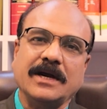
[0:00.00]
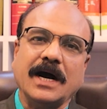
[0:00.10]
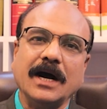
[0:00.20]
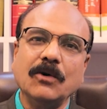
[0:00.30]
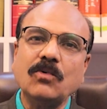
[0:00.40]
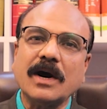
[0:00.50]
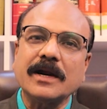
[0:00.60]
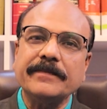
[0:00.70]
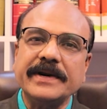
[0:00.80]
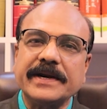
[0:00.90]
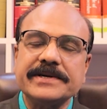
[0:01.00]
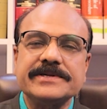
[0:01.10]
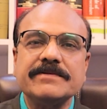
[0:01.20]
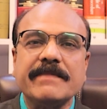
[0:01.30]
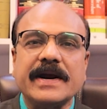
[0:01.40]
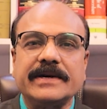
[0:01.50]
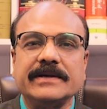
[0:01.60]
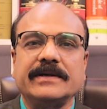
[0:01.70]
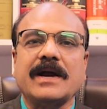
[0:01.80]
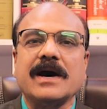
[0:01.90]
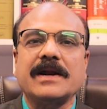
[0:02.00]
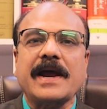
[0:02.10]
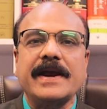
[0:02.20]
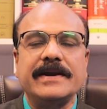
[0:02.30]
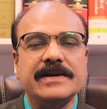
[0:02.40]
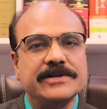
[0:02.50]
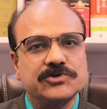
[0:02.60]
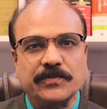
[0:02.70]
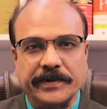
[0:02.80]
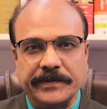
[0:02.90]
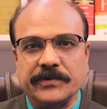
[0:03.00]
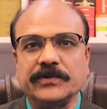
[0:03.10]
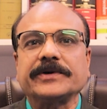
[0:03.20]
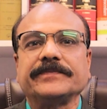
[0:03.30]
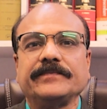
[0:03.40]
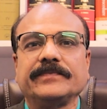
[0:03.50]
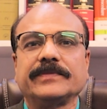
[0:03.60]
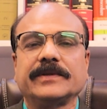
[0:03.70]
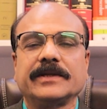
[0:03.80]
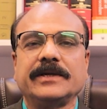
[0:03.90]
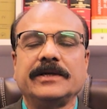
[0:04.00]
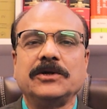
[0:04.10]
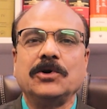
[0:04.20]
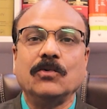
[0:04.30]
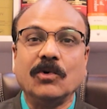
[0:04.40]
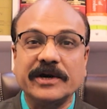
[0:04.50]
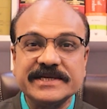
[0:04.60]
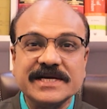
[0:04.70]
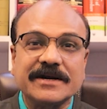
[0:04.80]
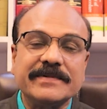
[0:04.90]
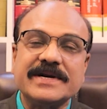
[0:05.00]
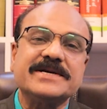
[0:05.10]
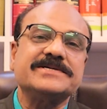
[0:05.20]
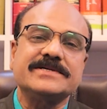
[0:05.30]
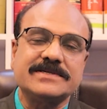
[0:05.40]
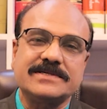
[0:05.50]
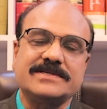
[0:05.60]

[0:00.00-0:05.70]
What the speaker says: How arbitration matter are handled in Supreme Court? What is arbitration?